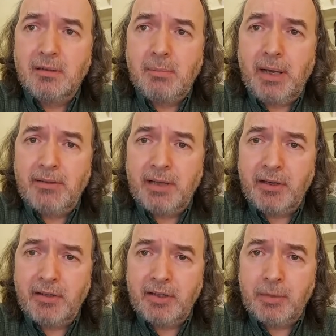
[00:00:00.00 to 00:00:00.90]
my
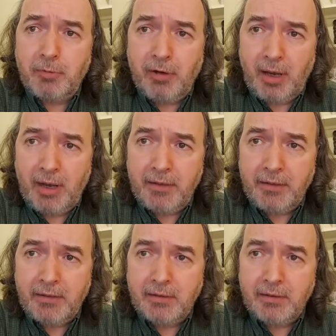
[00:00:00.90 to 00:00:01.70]
tender pride?